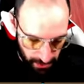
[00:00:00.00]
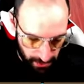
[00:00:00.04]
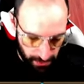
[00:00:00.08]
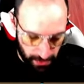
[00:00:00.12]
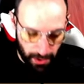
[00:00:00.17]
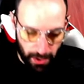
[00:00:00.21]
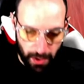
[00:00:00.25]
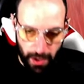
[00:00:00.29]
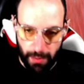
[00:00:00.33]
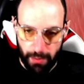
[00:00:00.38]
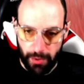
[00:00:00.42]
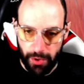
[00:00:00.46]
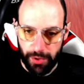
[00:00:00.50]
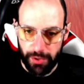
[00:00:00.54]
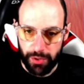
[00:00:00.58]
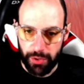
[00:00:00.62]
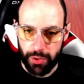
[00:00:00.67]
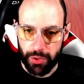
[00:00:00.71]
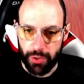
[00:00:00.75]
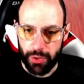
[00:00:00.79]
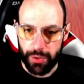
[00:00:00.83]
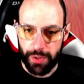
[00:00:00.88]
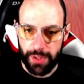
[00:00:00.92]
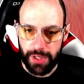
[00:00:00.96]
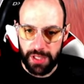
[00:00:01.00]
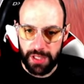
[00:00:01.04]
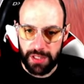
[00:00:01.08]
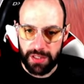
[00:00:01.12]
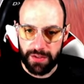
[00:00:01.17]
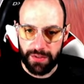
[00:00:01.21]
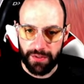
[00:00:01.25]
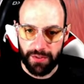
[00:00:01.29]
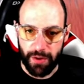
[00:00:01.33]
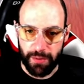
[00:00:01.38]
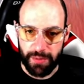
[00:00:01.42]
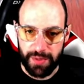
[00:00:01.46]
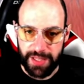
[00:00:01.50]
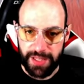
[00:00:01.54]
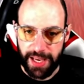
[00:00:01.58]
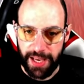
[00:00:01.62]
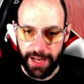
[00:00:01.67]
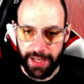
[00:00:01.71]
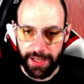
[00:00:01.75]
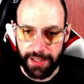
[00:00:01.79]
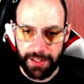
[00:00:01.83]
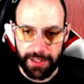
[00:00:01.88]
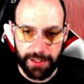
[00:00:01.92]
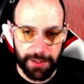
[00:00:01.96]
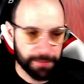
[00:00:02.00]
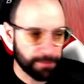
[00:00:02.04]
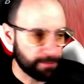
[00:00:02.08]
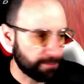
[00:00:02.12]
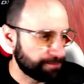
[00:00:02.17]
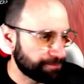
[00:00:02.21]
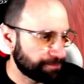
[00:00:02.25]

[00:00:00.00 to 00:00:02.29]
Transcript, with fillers: No, I'm going to do this from settings,